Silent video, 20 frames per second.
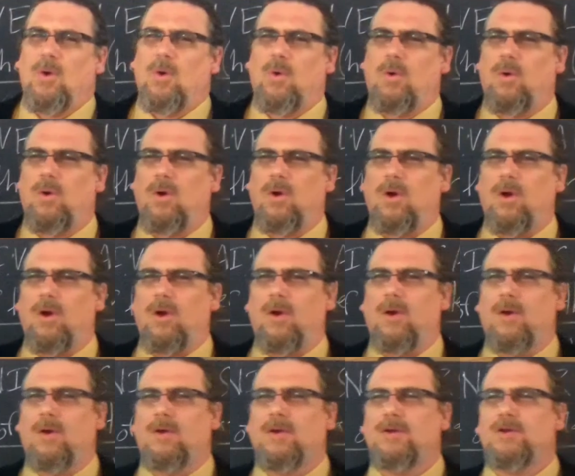
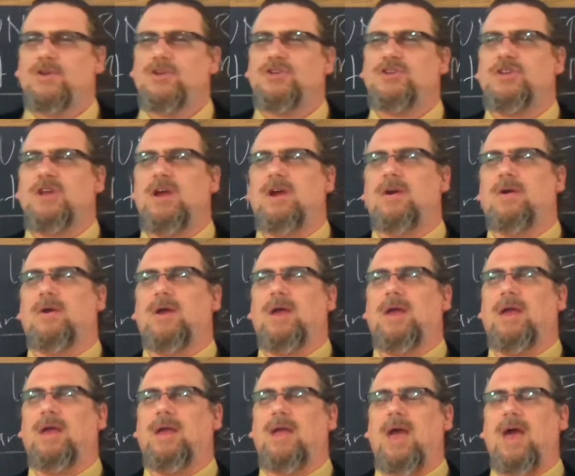or
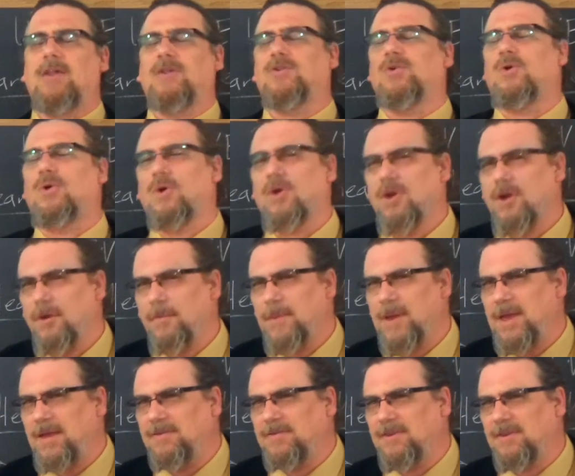sharing editorial
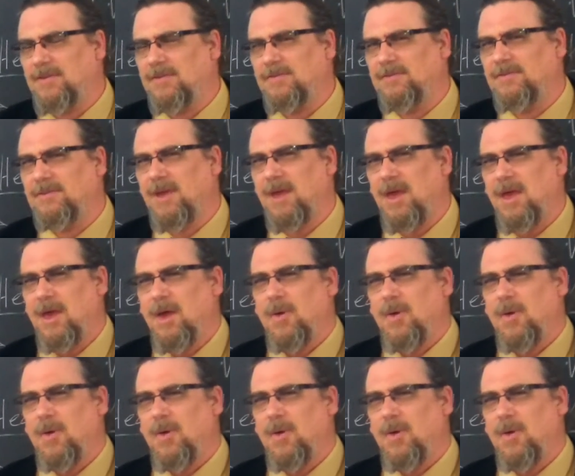pieces